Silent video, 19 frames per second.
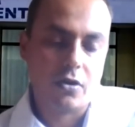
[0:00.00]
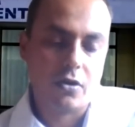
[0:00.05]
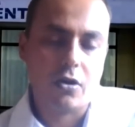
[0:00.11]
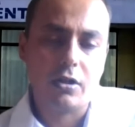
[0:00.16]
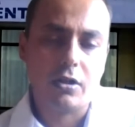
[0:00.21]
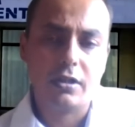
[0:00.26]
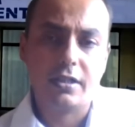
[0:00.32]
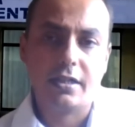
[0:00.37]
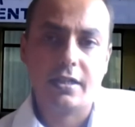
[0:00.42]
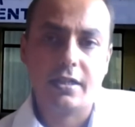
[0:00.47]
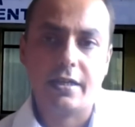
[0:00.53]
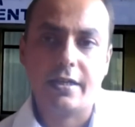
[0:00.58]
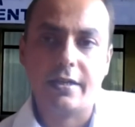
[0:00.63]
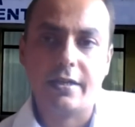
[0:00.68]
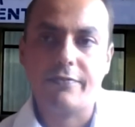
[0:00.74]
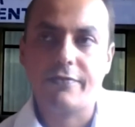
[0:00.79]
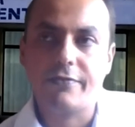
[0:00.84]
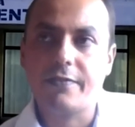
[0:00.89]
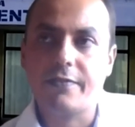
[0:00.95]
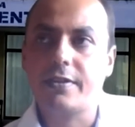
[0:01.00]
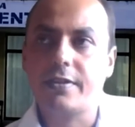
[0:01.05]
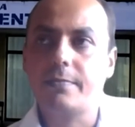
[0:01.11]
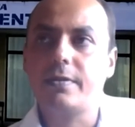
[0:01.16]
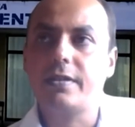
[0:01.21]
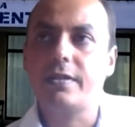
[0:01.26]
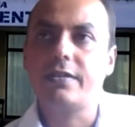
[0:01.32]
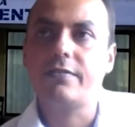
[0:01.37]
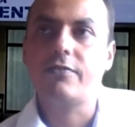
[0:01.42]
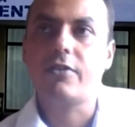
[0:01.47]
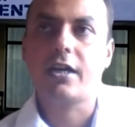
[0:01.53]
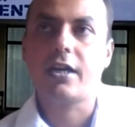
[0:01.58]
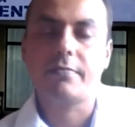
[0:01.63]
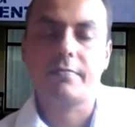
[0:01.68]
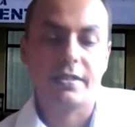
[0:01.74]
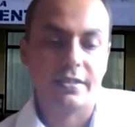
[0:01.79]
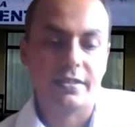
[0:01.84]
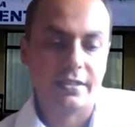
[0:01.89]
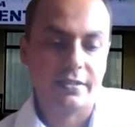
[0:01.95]
all the favorable
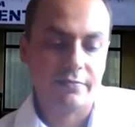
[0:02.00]
environment